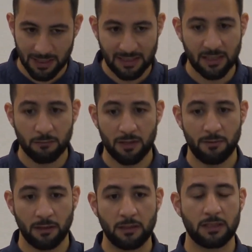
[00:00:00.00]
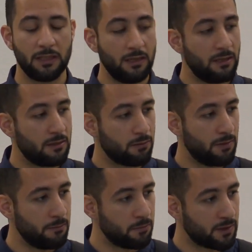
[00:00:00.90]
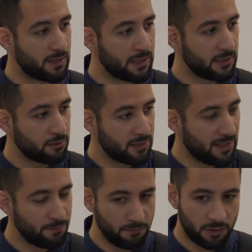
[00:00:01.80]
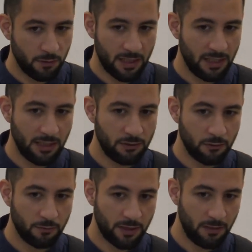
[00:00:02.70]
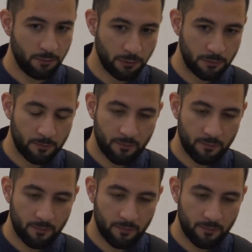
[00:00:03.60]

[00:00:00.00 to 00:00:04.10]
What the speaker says: A disagreement, remember that it could happen between any two people.